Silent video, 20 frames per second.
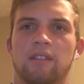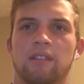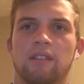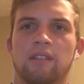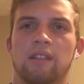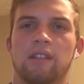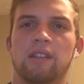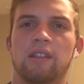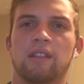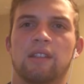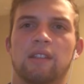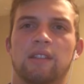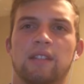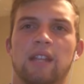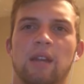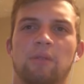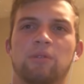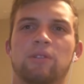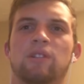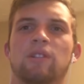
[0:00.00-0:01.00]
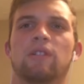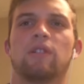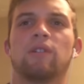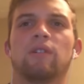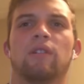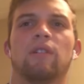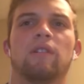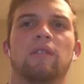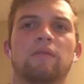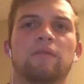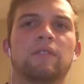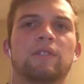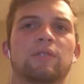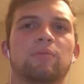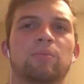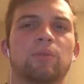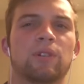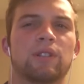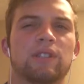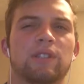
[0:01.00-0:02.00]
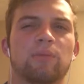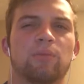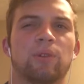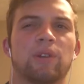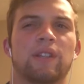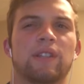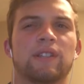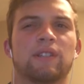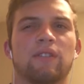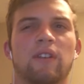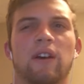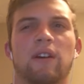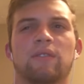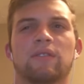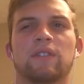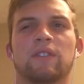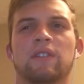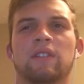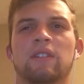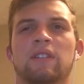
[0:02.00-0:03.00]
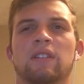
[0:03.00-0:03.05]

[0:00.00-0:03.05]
the adaptation of his books to plays allows,